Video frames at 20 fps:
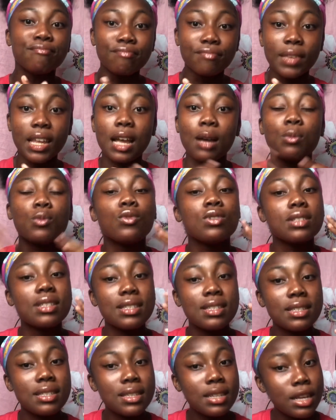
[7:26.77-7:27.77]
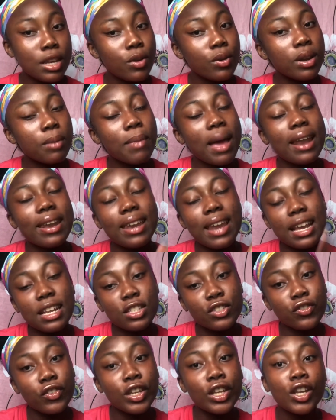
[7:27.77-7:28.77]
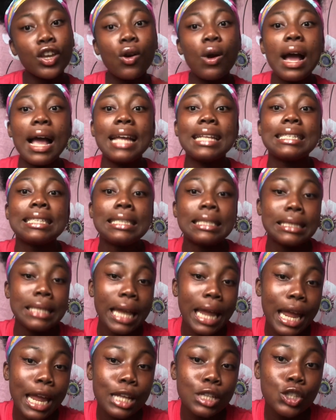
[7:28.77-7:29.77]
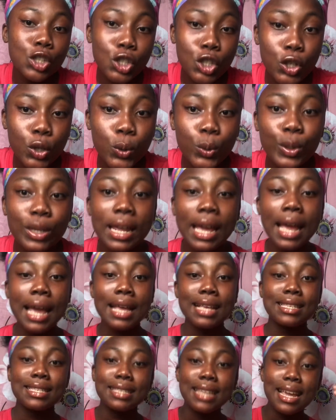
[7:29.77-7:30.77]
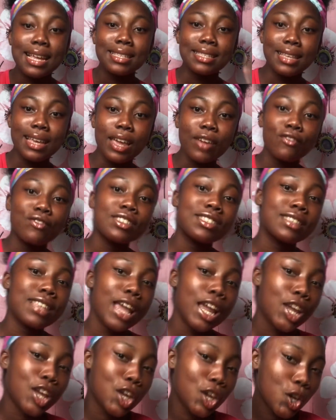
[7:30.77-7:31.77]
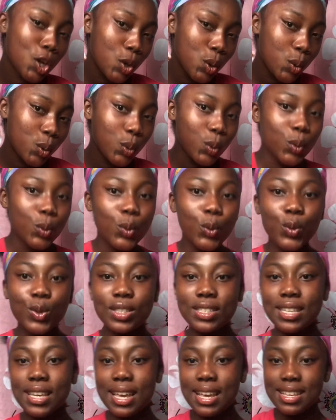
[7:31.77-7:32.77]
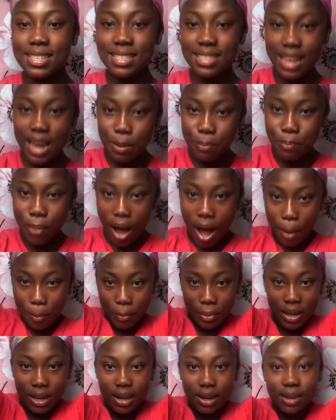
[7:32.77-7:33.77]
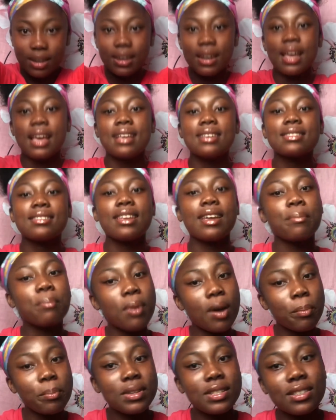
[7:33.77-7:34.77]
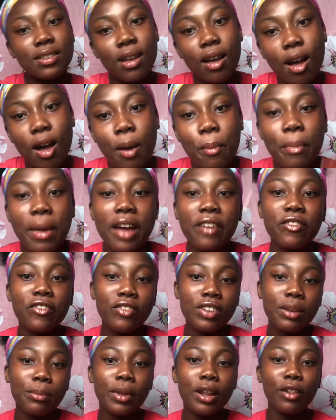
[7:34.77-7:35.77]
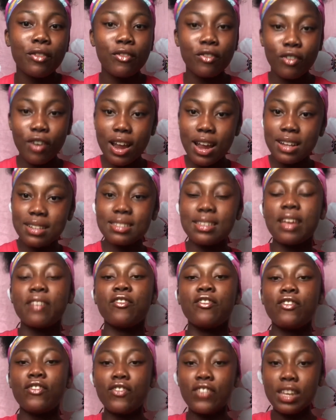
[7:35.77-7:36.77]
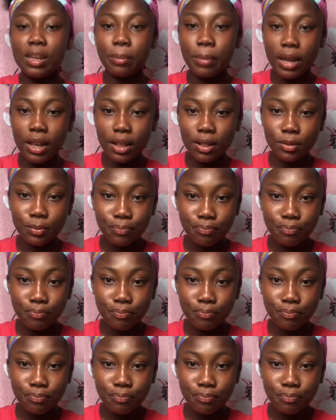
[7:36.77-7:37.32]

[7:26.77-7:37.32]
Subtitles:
I'm going to see you in my next video, and stay tuned, stay safe, stay cute, stay popping to all my female friends and female